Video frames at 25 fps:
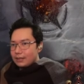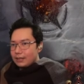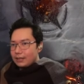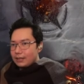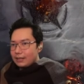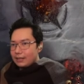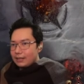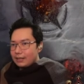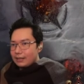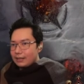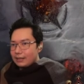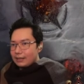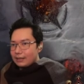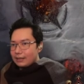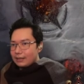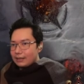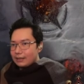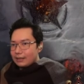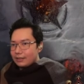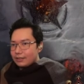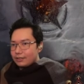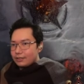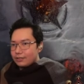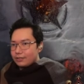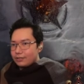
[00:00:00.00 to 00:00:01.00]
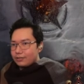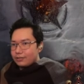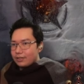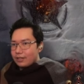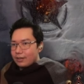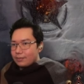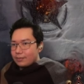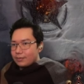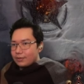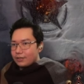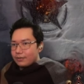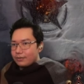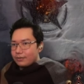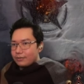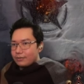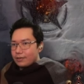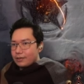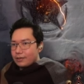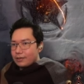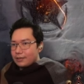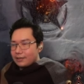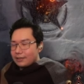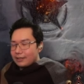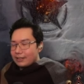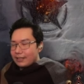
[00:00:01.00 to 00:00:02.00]
uh, Drums of
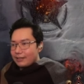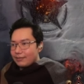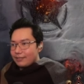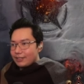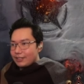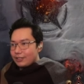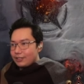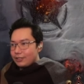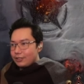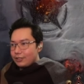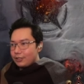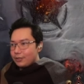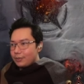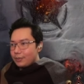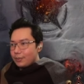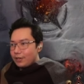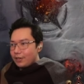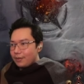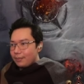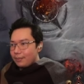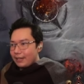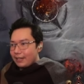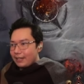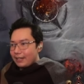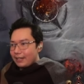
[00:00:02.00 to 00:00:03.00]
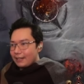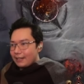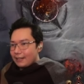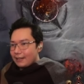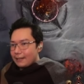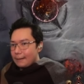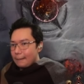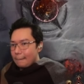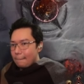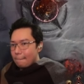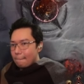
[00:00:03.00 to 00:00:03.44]
Woe. It'll give us two more melee.